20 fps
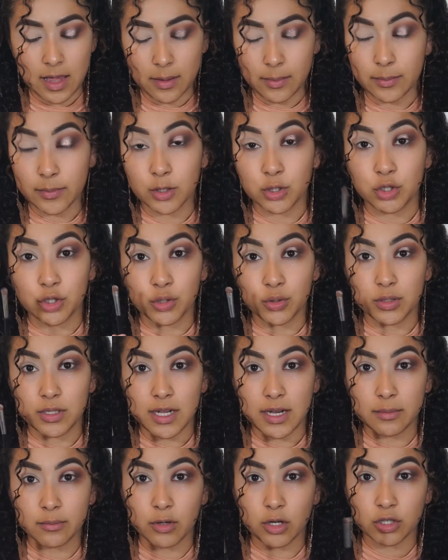
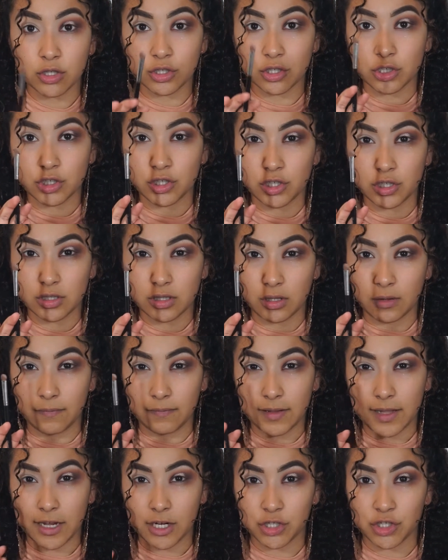M210 brush. It's just a
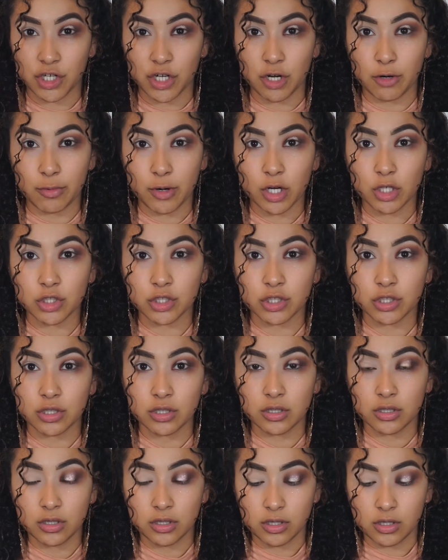flat shader brush,
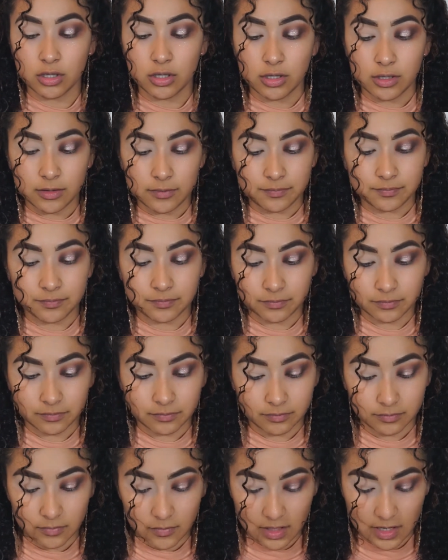
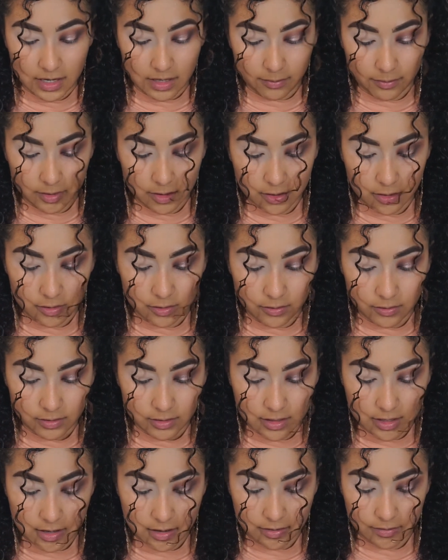and I'm going to use
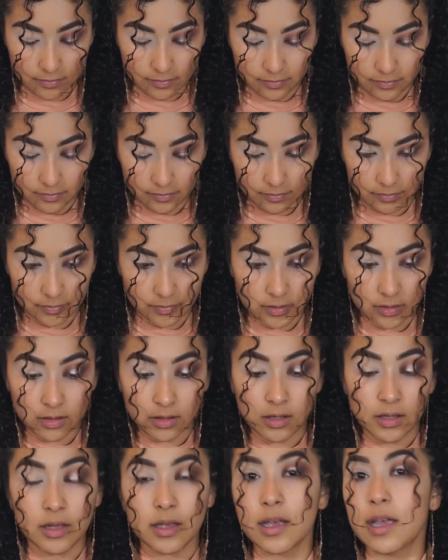that,
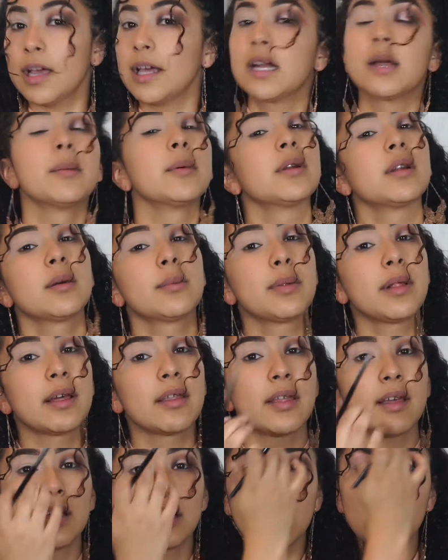and I'm going to apply
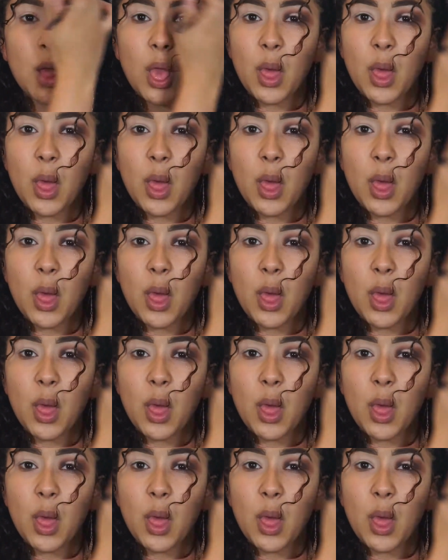that,